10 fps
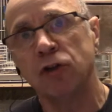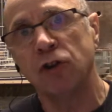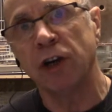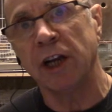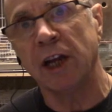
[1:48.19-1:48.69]

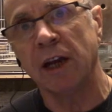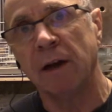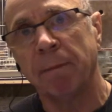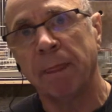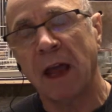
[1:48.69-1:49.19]
join it,
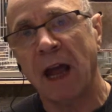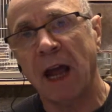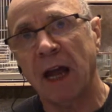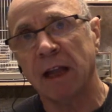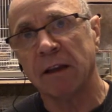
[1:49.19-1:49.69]

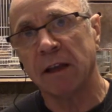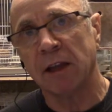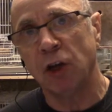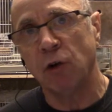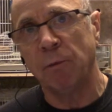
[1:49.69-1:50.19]
and
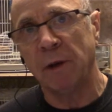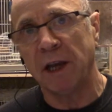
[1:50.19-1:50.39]
you'll